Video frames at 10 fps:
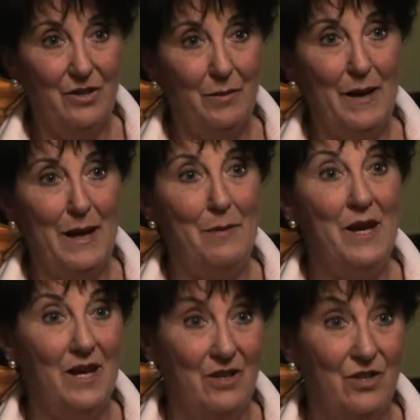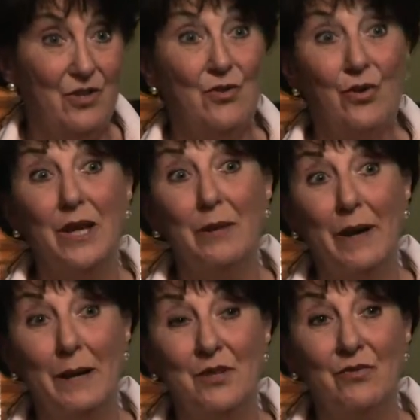baby and destroying the
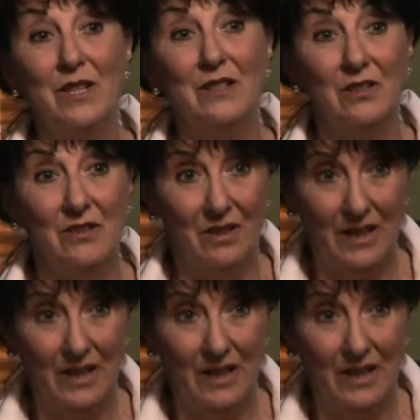baby's red cells and